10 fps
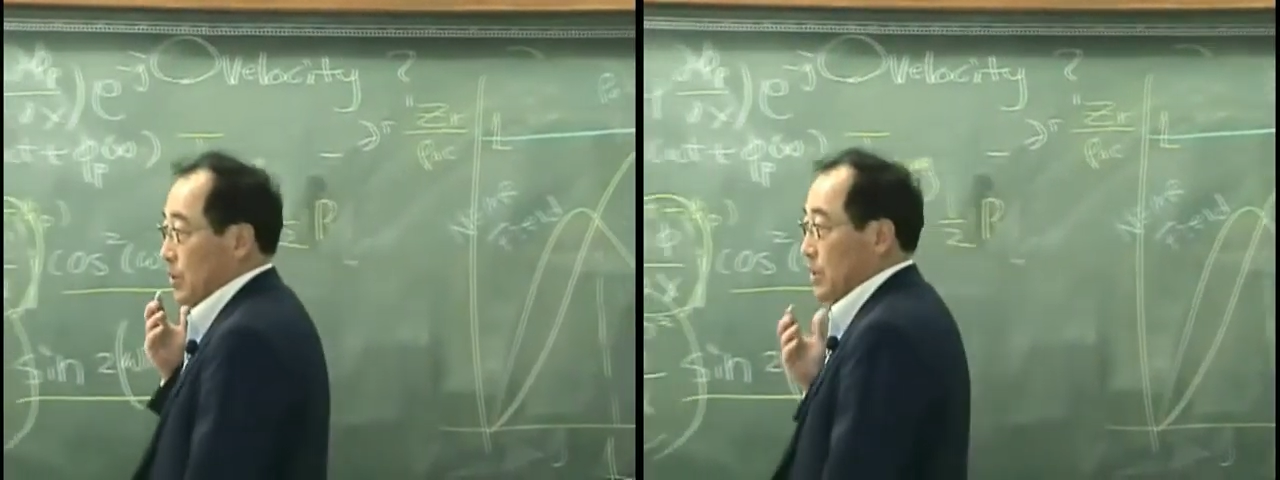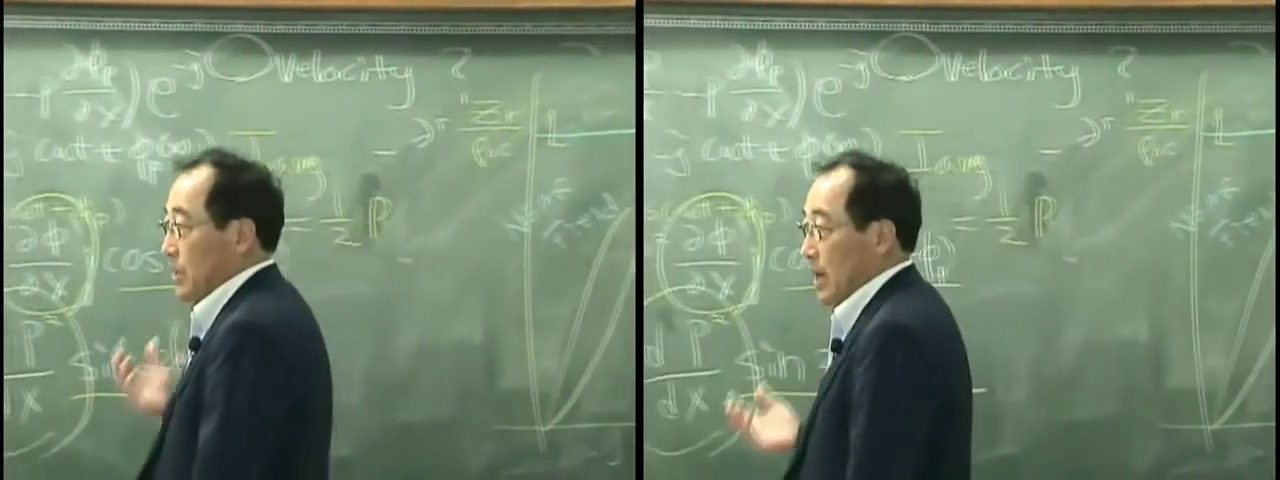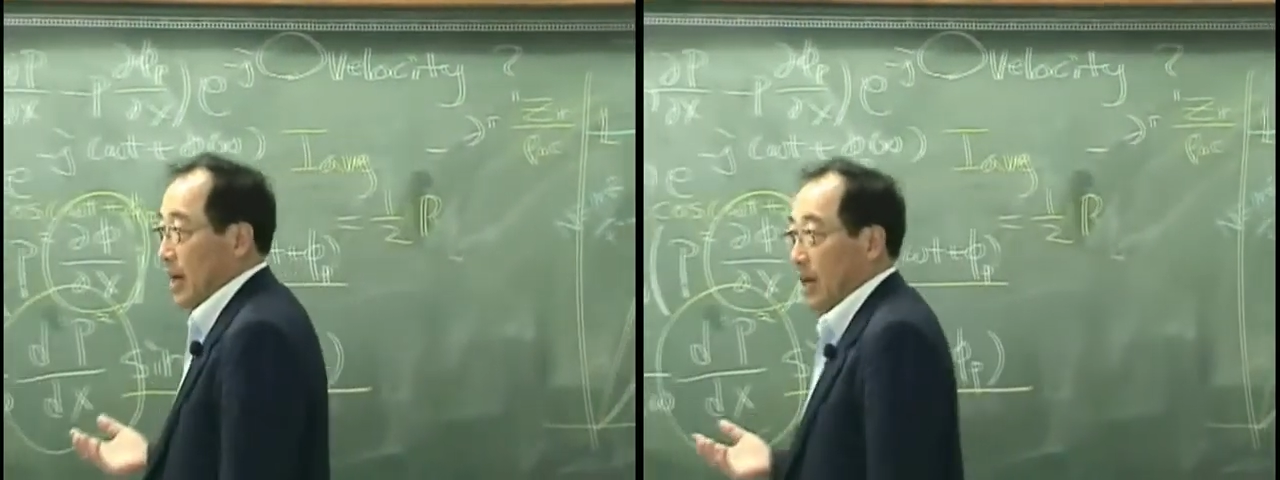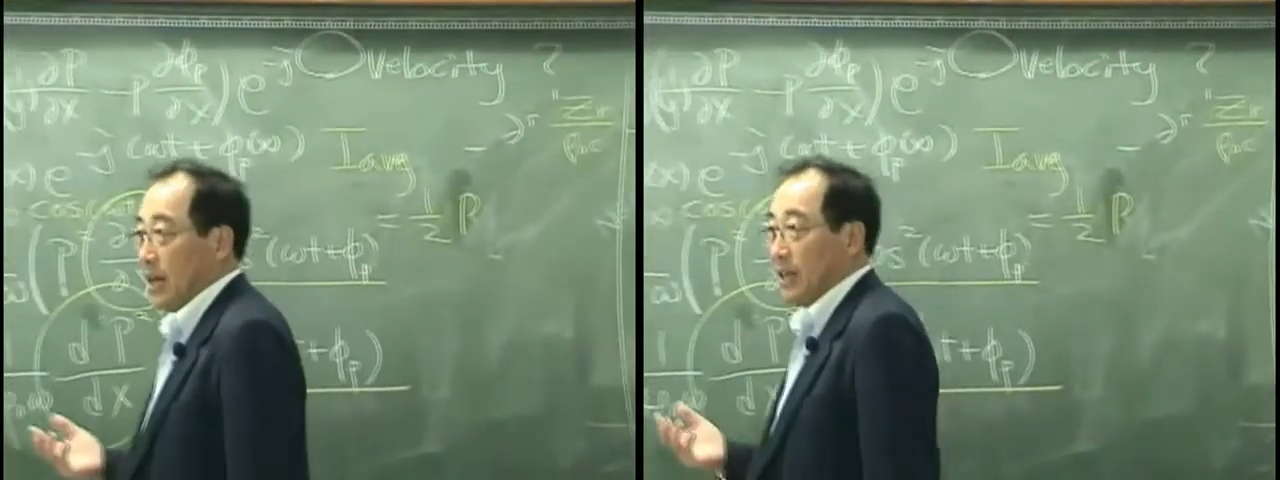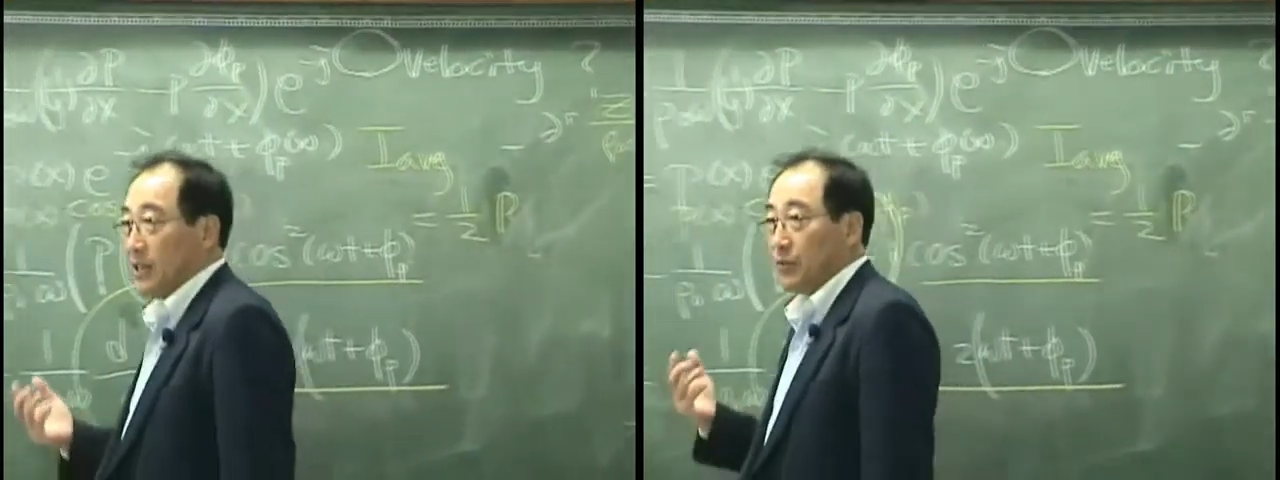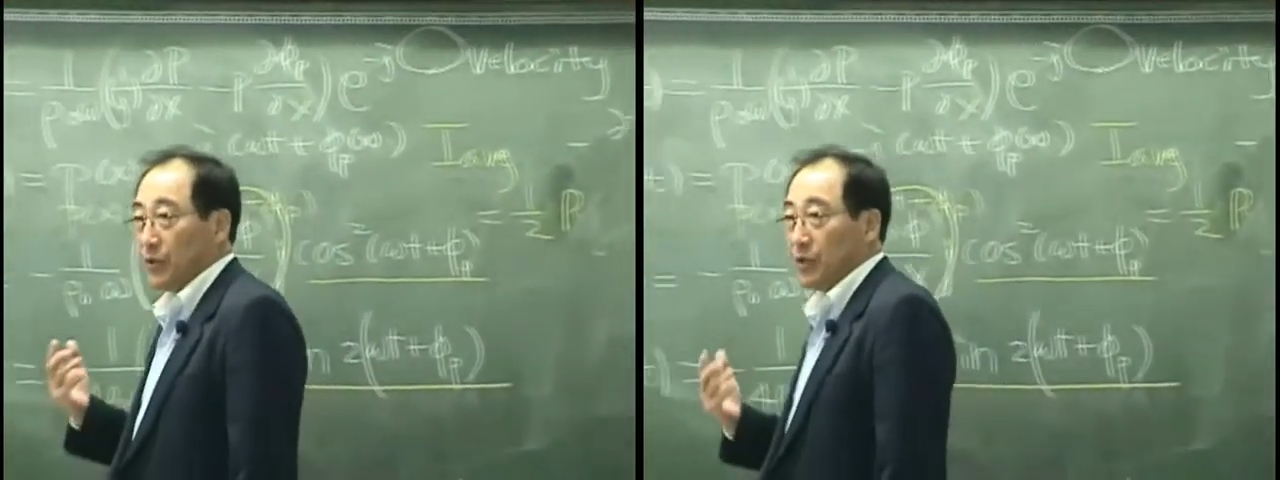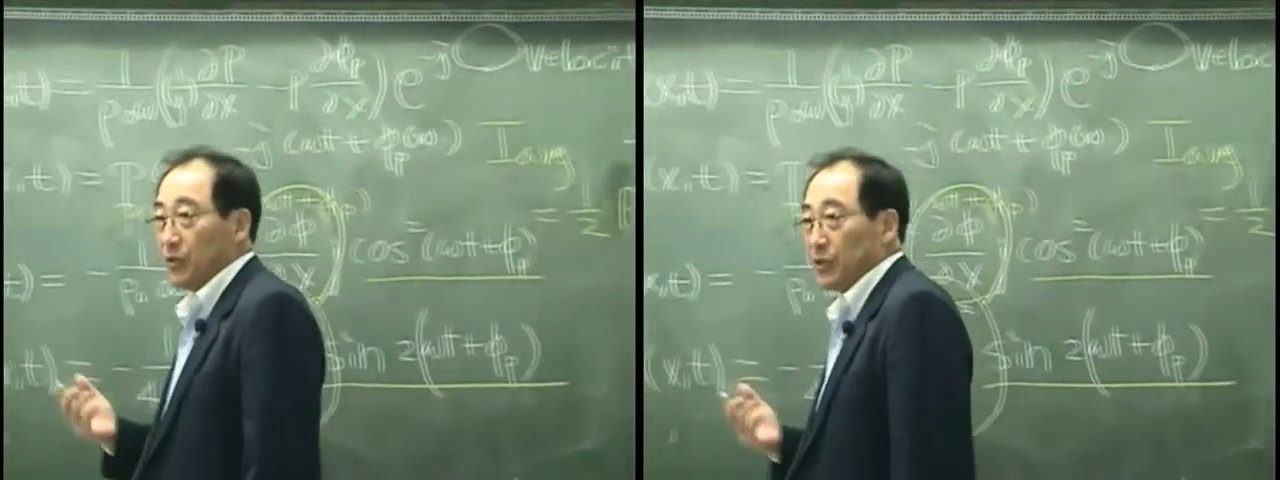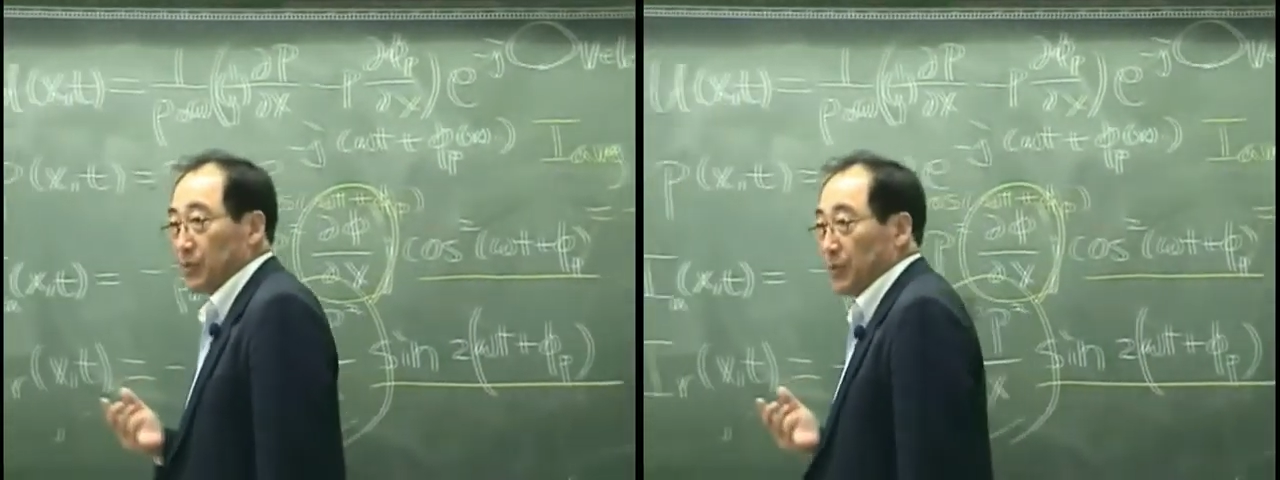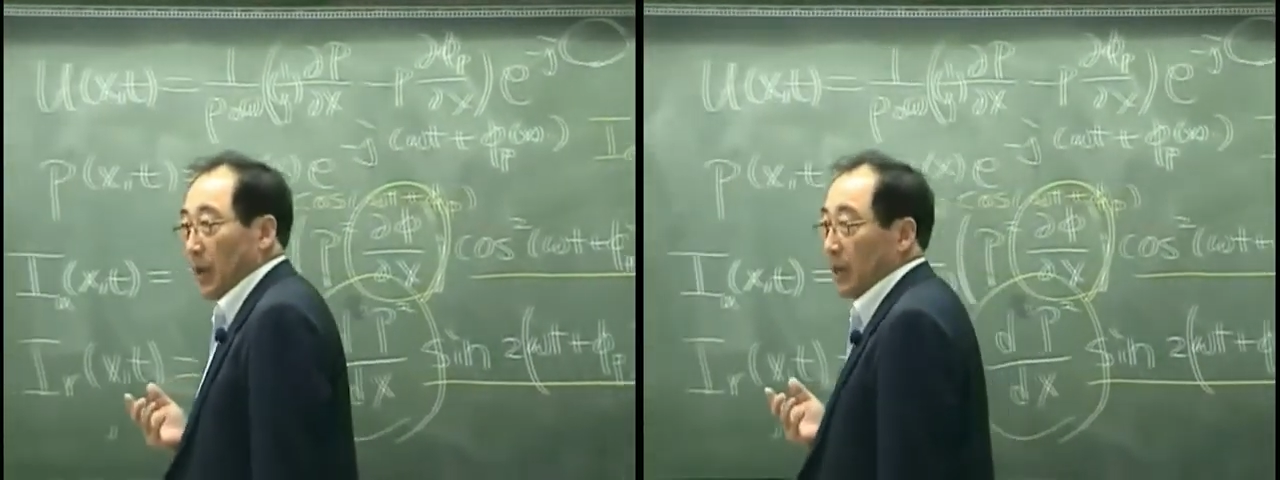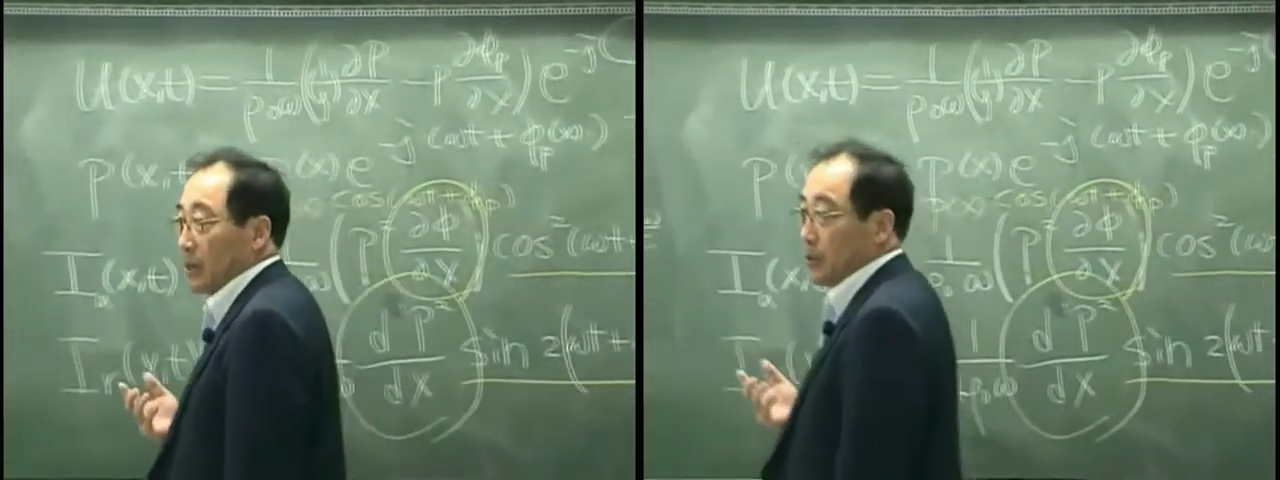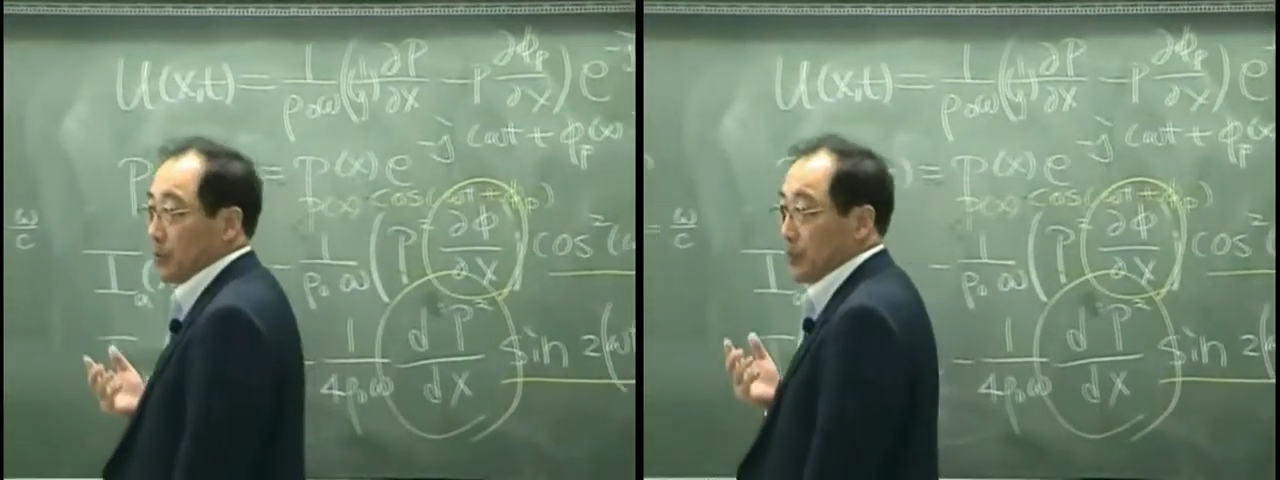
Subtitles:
size with respect to